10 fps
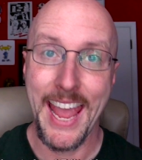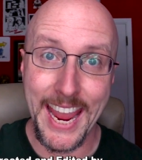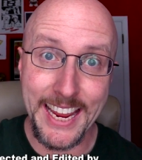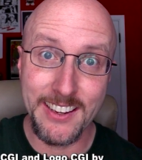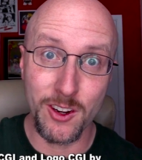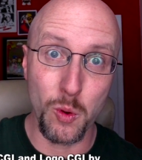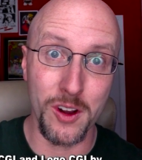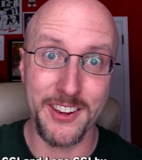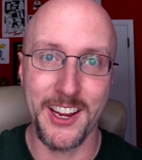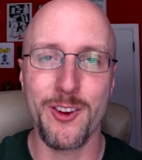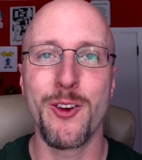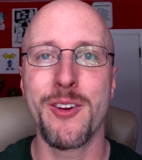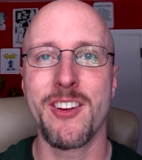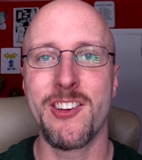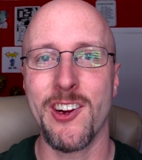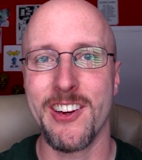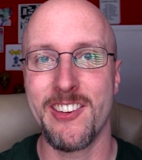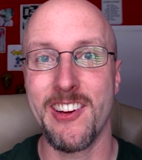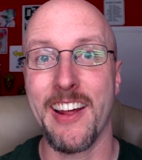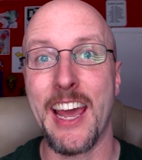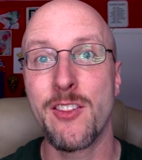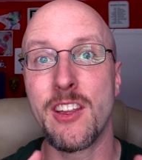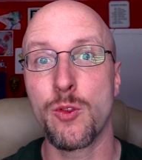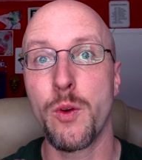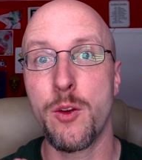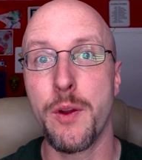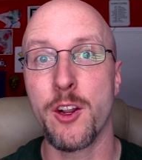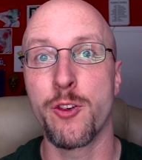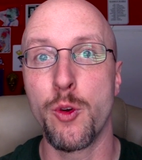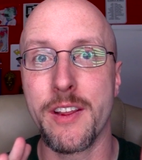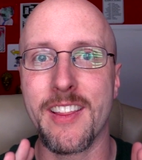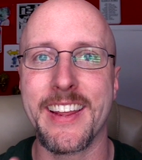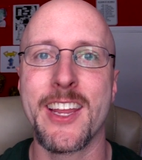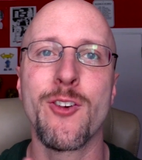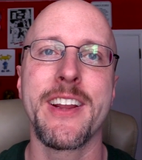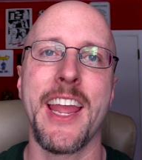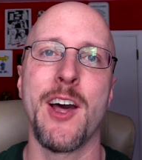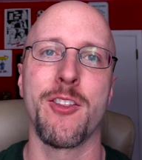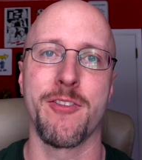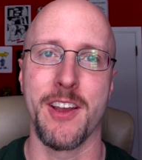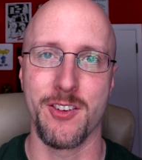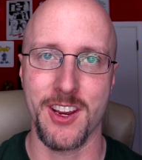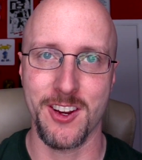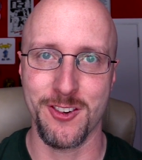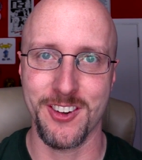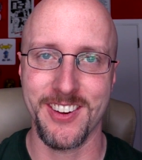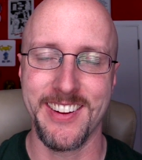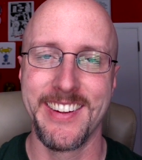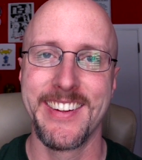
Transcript: Hey, Doug Walker here doing the charity shout out, and this week we are doing the Hearing Health Foundation.